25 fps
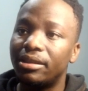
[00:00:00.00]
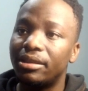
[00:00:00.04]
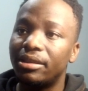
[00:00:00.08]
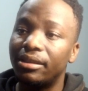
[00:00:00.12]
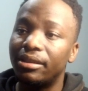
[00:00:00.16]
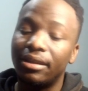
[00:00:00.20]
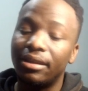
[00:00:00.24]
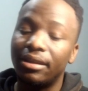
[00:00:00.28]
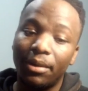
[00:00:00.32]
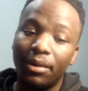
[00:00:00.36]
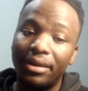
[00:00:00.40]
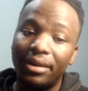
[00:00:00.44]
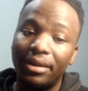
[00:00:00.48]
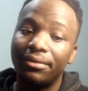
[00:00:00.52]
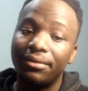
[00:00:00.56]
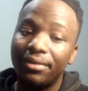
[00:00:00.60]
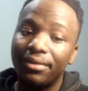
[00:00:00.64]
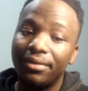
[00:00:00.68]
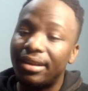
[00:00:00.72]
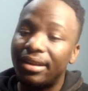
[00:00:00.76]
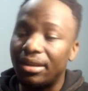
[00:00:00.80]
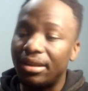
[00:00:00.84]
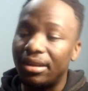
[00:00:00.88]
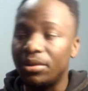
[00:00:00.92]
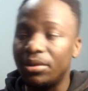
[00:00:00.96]
meaning our
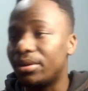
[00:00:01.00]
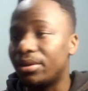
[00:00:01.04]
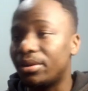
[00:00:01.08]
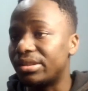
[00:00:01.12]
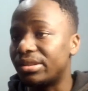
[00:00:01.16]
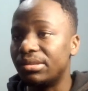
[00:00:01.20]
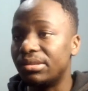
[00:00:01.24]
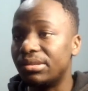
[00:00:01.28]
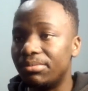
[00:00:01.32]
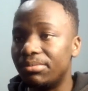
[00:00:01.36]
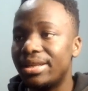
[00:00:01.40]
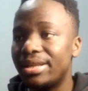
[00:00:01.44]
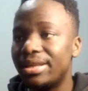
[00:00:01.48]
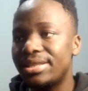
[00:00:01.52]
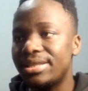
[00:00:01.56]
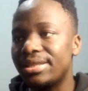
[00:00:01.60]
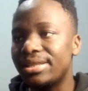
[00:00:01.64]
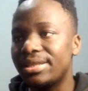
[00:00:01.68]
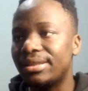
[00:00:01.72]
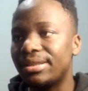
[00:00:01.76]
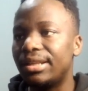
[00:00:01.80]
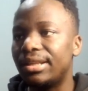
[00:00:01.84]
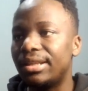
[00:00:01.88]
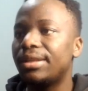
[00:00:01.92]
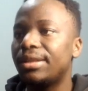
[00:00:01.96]
referrer URL,
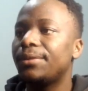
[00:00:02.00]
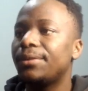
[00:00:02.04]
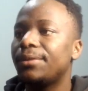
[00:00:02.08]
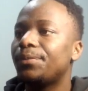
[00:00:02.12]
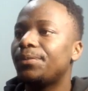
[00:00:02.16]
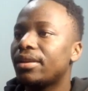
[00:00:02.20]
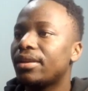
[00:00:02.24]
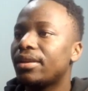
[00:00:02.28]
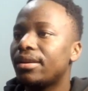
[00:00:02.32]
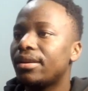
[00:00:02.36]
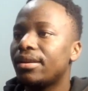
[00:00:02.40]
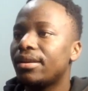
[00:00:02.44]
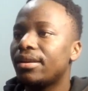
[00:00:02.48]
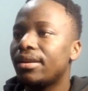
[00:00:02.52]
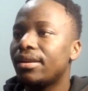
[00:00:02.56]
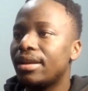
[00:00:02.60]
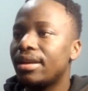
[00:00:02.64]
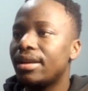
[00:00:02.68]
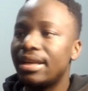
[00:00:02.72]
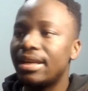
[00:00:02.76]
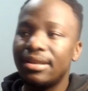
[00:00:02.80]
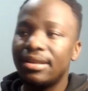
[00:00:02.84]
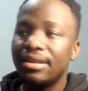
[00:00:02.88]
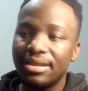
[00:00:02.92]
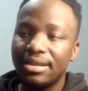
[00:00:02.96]
basically
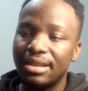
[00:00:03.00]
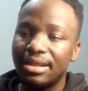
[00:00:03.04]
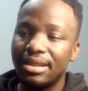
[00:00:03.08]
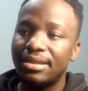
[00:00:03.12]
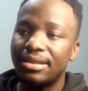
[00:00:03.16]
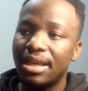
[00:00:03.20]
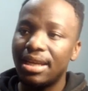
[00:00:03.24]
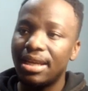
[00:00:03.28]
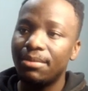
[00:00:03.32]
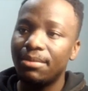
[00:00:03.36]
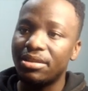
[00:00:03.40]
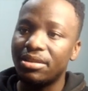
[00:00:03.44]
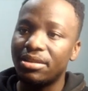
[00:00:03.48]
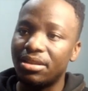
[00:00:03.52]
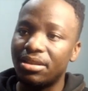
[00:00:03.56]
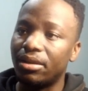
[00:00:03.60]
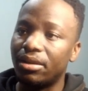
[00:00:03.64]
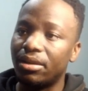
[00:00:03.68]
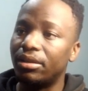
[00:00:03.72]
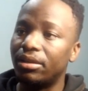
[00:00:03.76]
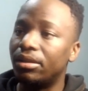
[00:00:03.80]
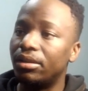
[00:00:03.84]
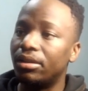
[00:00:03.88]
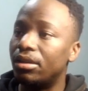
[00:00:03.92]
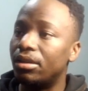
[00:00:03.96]
it is the same as
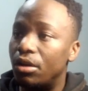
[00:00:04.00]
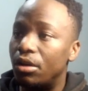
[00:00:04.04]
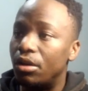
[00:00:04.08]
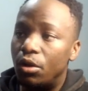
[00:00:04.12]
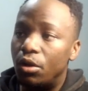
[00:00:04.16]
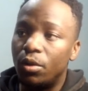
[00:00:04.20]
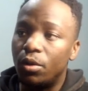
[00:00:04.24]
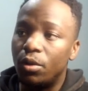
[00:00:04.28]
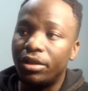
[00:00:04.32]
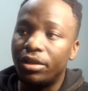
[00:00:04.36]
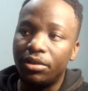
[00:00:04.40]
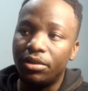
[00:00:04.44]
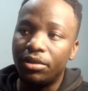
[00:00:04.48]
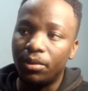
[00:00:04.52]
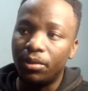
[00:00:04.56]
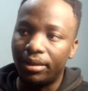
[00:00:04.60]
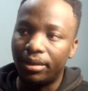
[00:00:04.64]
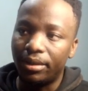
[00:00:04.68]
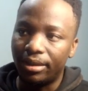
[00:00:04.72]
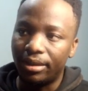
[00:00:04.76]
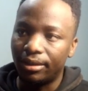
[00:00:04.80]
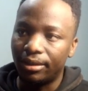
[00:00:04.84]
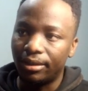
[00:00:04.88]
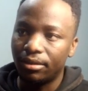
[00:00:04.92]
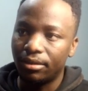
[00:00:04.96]
the login
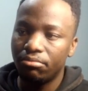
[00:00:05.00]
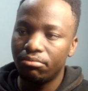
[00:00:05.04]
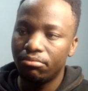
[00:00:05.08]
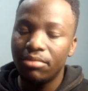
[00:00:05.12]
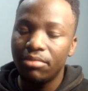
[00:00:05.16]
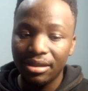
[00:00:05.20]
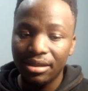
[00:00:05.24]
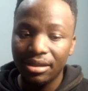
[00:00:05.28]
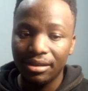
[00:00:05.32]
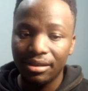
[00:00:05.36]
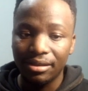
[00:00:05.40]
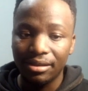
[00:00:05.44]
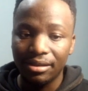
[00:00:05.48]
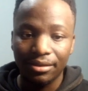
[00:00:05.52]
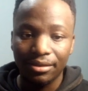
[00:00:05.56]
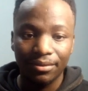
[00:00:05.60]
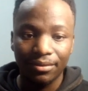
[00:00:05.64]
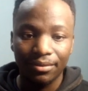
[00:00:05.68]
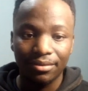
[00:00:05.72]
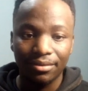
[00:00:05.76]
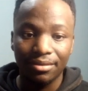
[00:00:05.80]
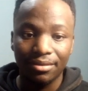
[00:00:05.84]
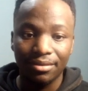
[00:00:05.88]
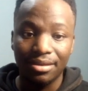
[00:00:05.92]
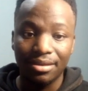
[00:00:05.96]
URL, meaning
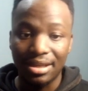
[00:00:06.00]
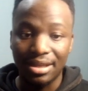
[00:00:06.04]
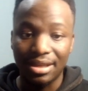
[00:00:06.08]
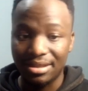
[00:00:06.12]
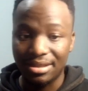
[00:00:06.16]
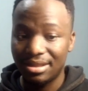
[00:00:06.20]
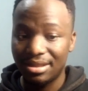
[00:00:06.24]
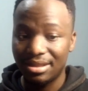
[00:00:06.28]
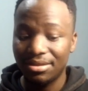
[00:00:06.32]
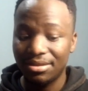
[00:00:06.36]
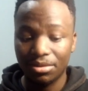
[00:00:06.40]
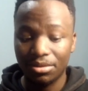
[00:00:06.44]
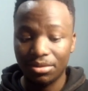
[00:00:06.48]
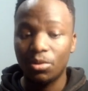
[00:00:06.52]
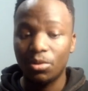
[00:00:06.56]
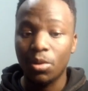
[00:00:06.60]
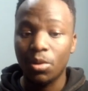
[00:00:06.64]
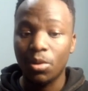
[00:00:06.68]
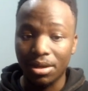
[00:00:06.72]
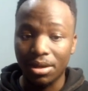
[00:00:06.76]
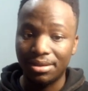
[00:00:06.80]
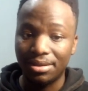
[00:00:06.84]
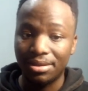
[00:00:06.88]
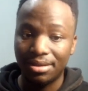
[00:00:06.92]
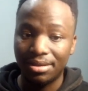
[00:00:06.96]
does this
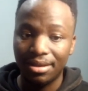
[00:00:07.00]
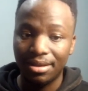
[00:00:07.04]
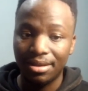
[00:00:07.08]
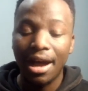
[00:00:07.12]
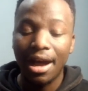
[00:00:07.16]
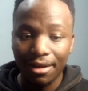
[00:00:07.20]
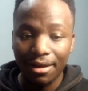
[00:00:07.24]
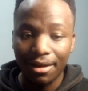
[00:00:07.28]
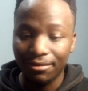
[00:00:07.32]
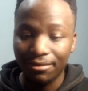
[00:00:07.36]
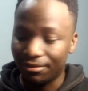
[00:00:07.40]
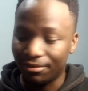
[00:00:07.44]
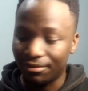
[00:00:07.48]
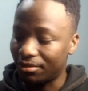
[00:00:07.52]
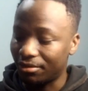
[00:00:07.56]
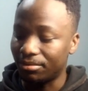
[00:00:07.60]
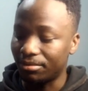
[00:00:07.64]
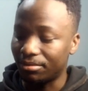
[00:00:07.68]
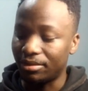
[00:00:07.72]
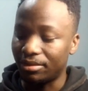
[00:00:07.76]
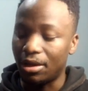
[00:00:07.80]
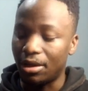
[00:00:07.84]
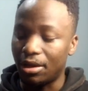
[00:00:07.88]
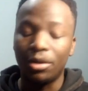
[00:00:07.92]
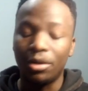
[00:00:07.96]
request come
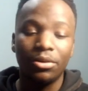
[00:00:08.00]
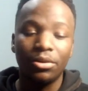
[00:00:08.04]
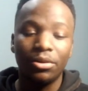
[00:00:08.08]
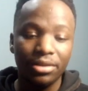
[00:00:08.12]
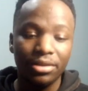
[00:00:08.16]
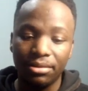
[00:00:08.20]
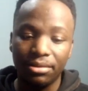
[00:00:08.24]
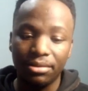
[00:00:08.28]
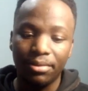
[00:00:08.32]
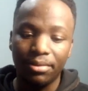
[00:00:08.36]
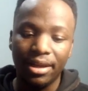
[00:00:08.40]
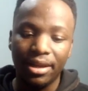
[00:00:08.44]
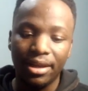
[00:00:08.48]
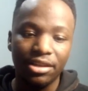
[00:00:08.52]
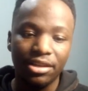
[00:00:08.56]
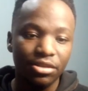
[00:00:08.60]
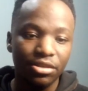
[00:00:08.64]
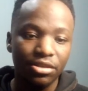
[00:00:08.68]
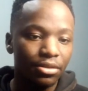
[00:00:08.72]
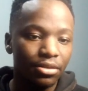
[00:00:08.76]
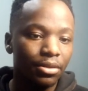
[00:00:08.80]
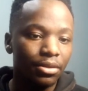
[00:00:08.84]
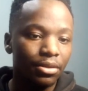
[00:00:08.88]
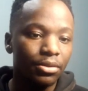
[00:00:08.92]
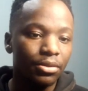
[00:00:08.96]
from our login
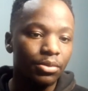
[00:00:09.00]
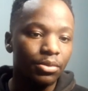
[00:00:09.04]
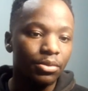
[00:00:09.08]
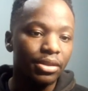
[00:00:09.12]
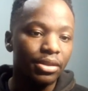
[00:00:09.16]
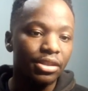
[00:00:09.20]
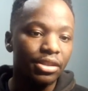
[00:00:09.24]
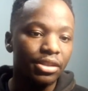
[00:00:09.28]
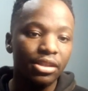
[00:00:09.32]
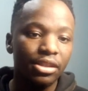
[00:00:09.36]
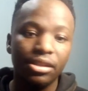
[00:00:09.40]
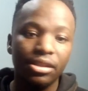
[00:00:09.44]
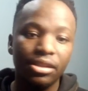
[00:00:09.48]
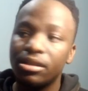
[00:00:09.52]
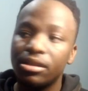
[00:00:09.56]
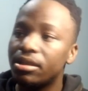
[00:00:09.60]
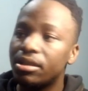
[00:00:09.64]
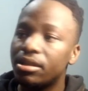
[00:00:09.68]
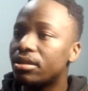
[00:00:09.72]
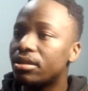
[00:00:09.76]
page, on which